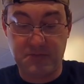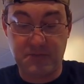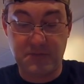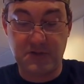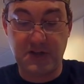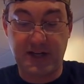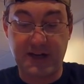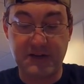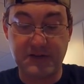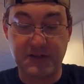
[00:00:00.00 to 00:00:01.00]
and check
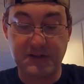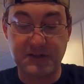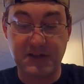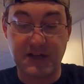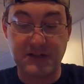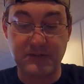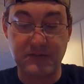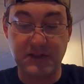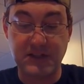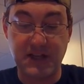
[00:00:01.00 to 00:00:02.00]
out his hooks. He's got some
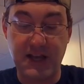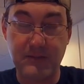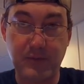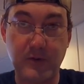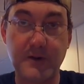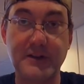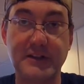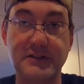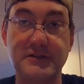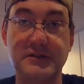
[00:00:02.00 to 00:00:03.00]
these hand pouring
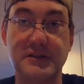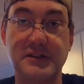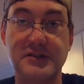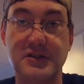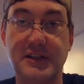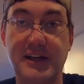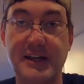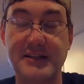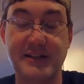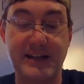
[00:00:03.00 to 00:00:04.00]
these jig
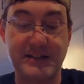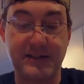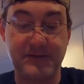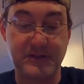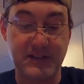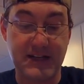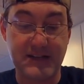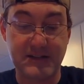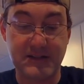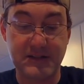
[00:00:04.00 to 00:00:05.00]
heads, lots of different
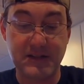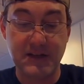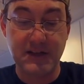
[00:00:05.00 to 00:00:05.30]
sizes.